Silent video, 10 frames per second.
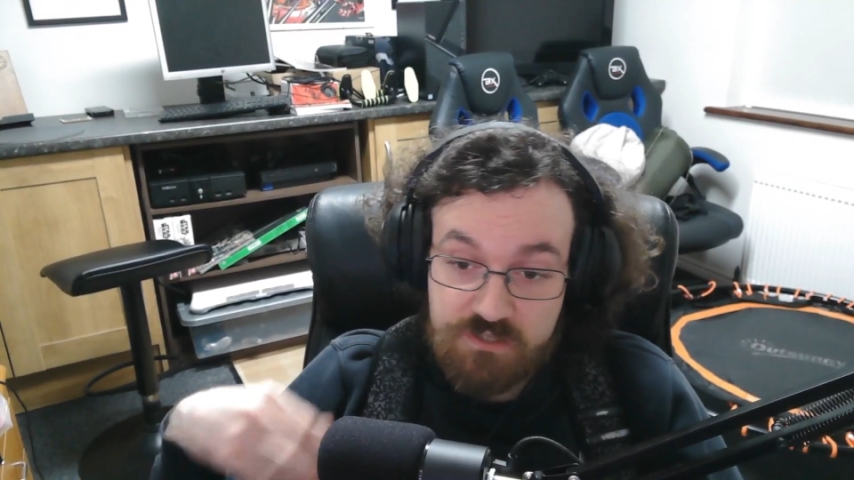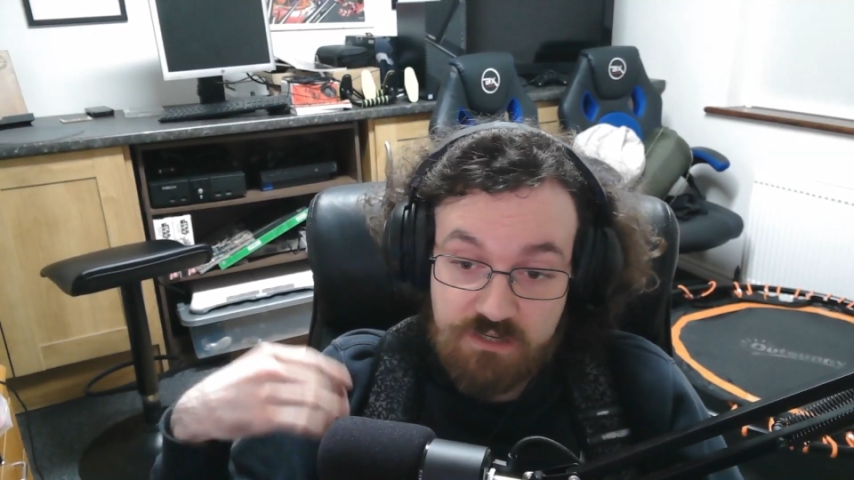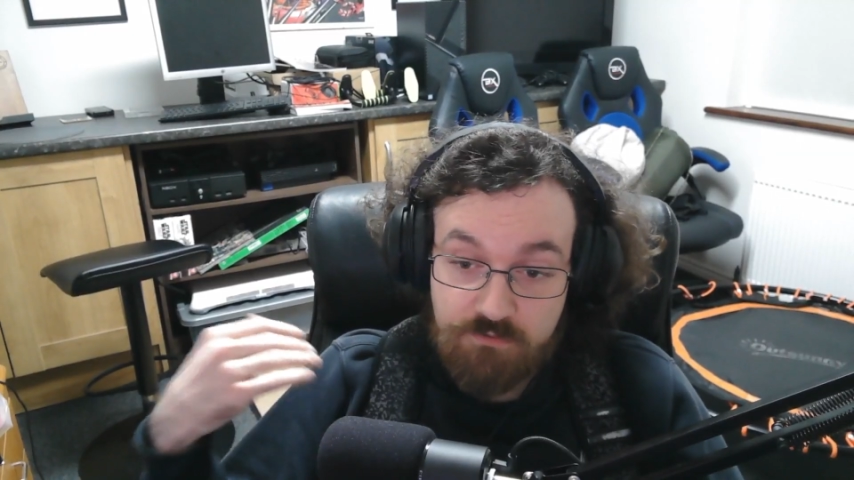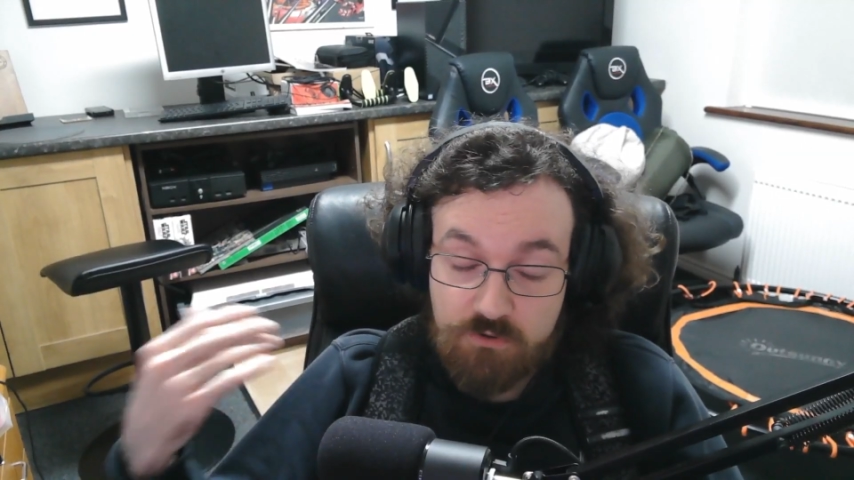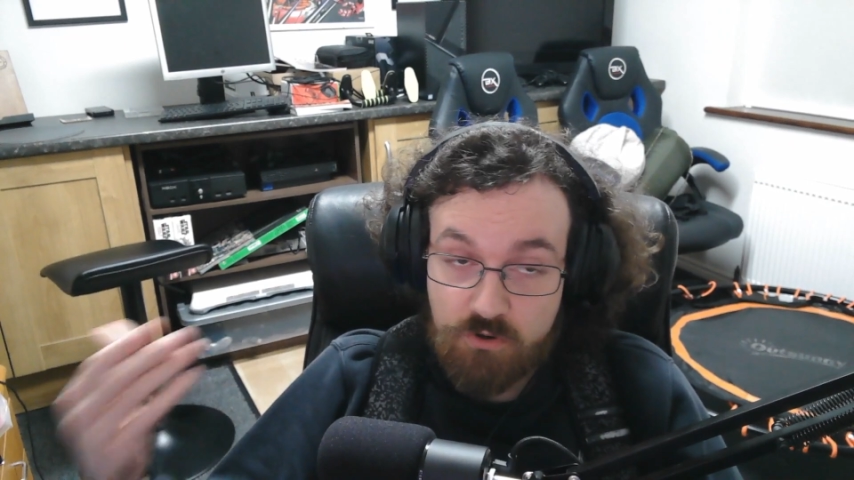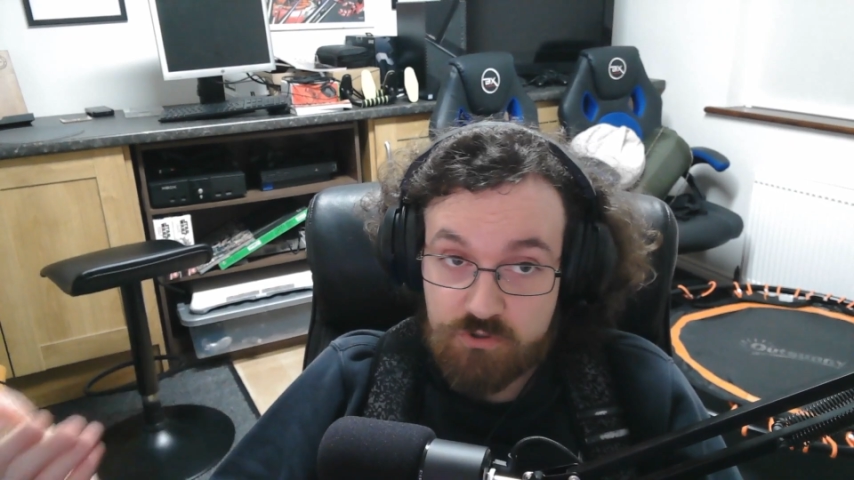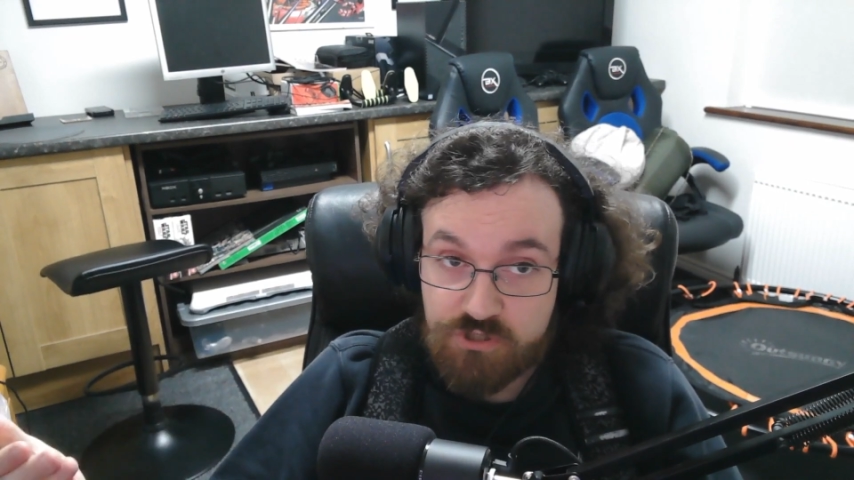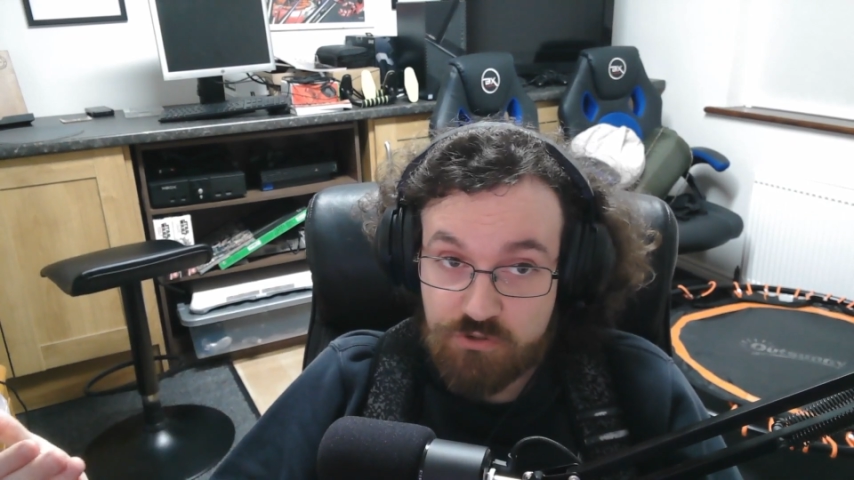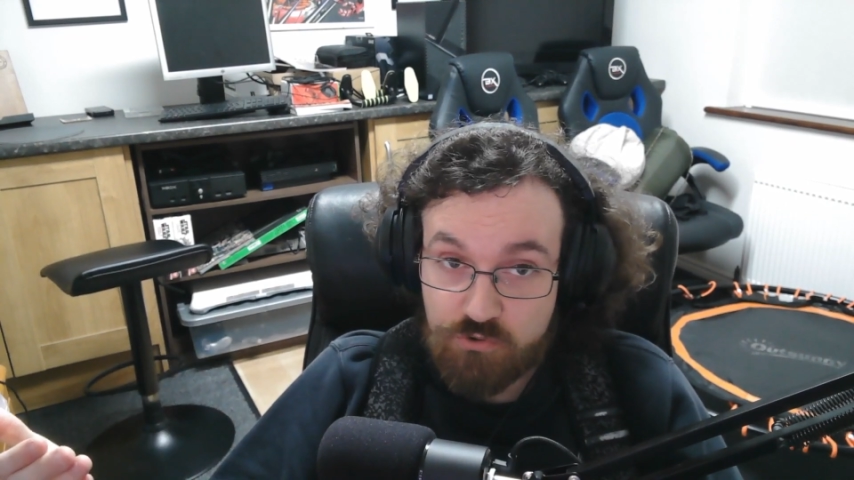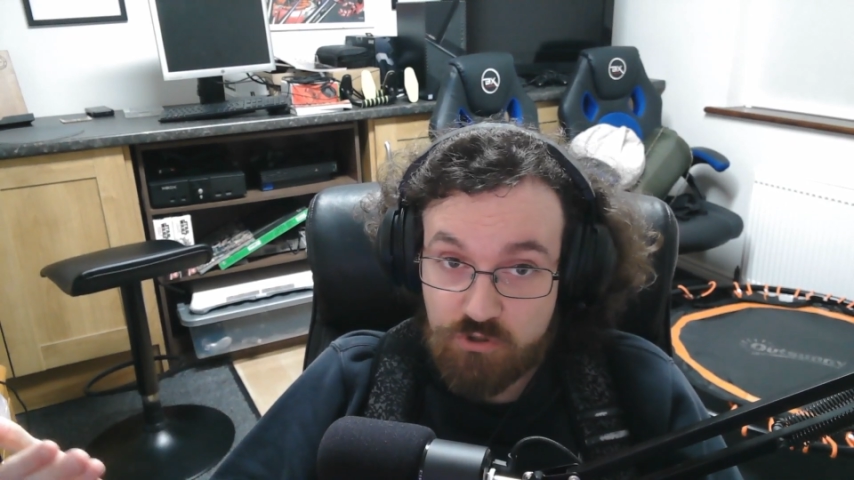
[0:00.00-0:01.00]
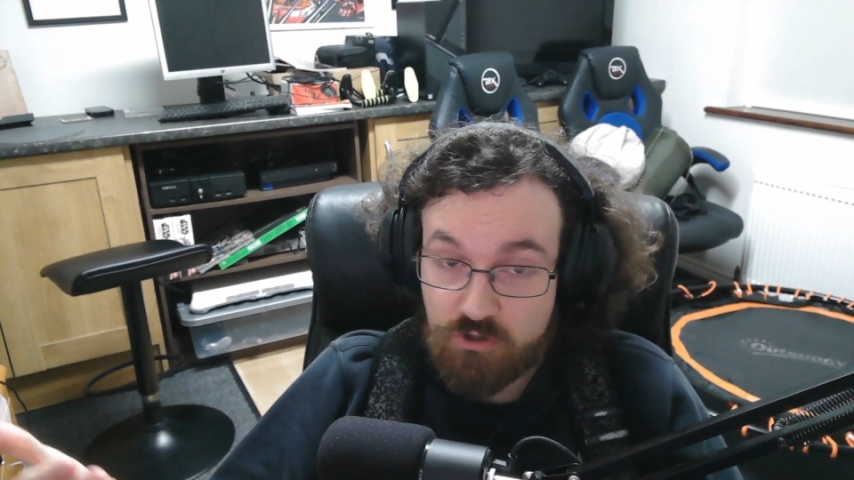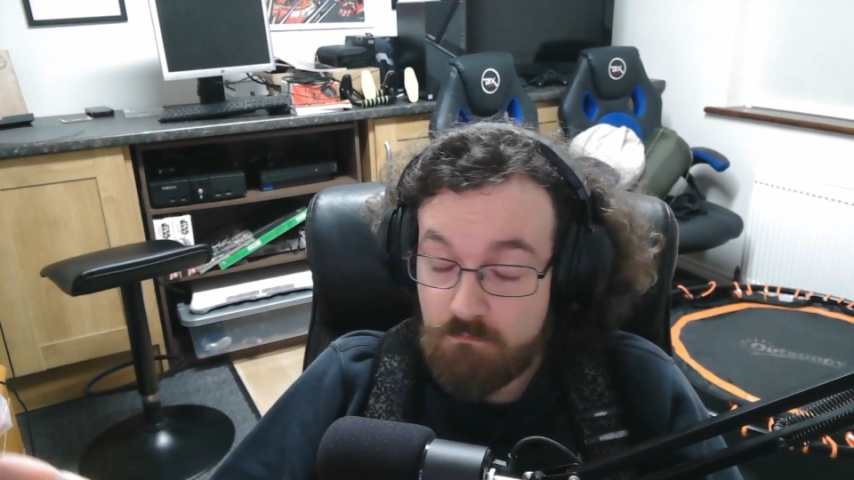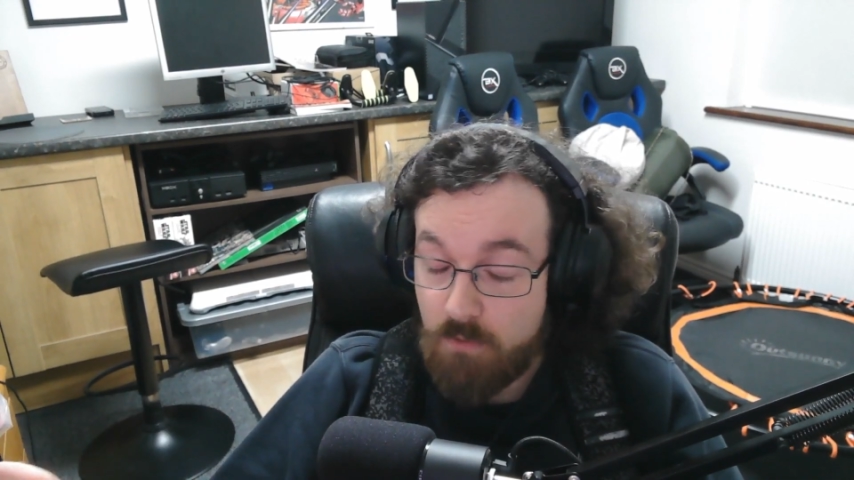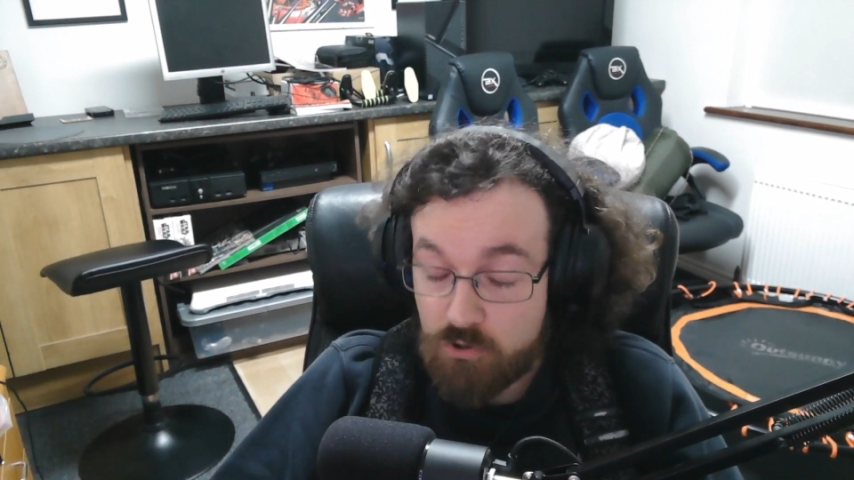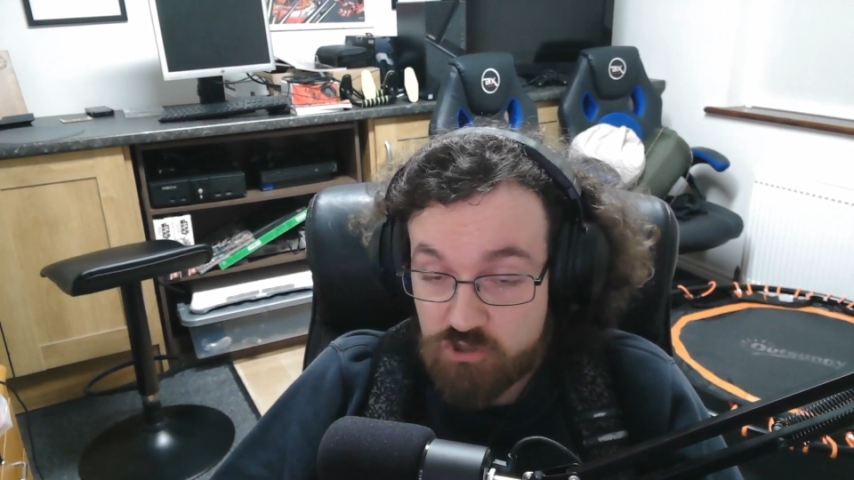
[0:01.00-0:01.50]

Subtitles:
if you go to, most